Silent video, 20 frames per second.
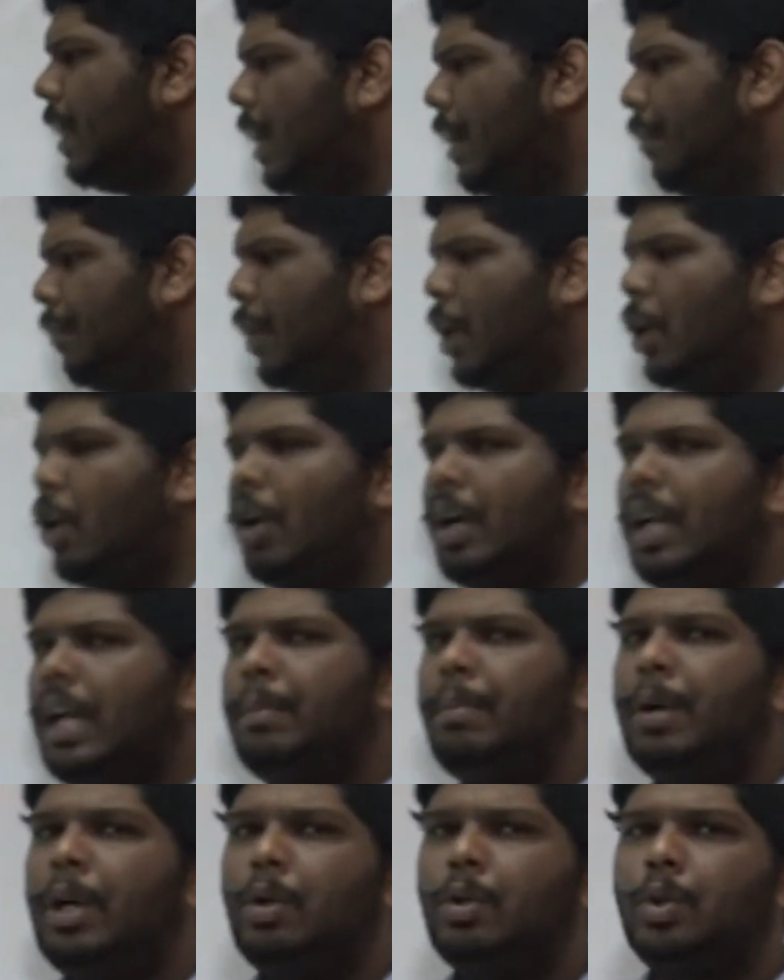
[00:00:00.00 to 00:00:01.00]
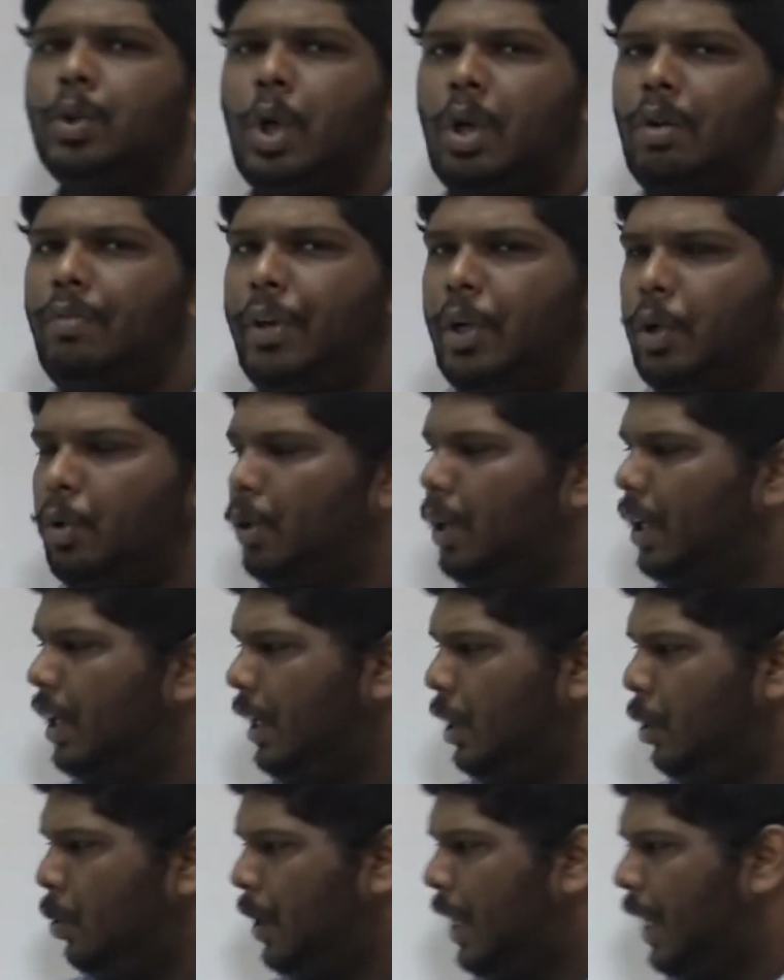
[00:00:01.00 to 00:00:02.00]
if you are not able to solve it orally,
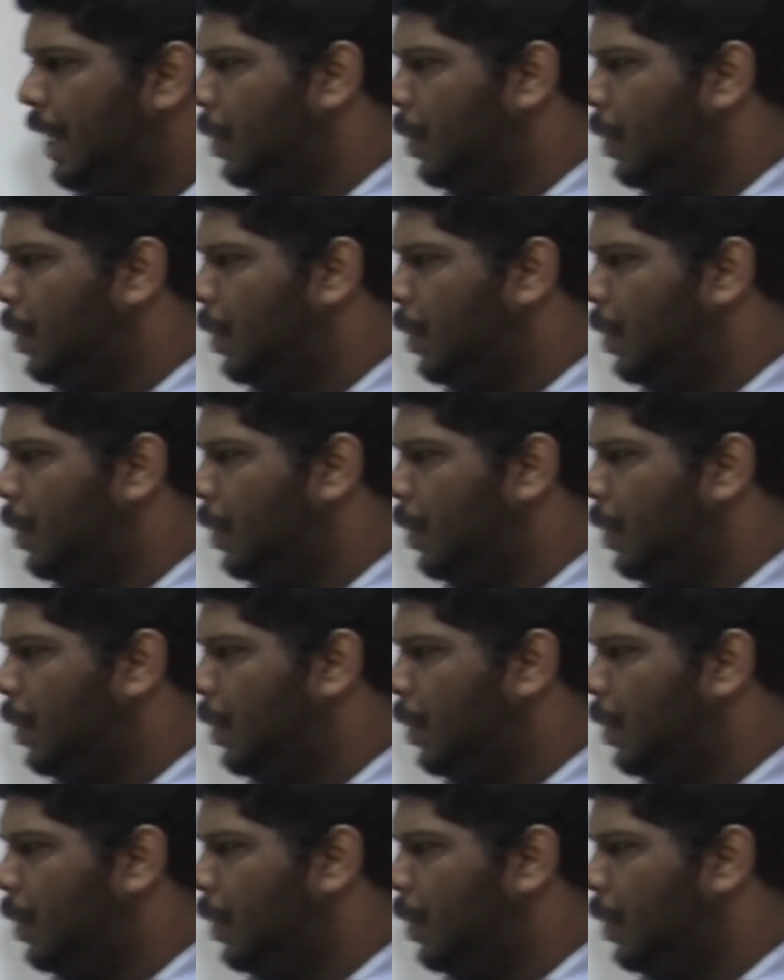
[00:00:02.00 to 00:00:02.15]
you can